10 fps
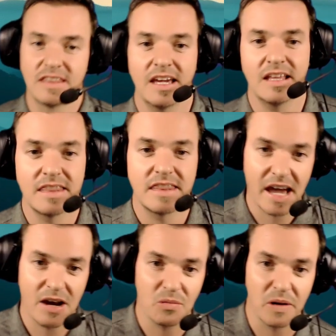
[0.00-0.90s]
Then
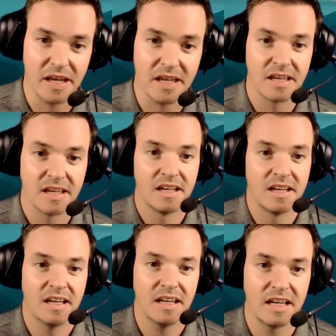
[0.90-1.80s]
that way
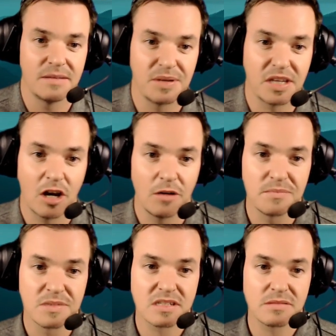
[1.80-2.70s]
it
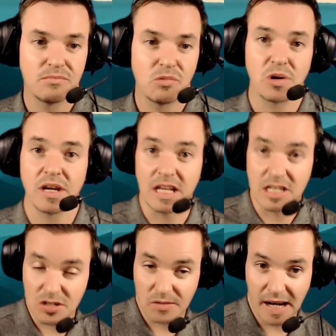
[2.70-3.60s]
becomes more
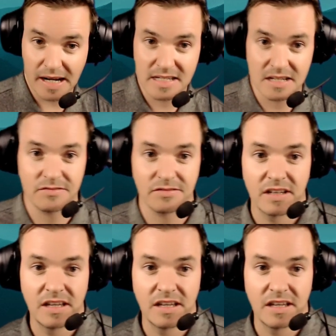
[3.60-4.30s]
interactive,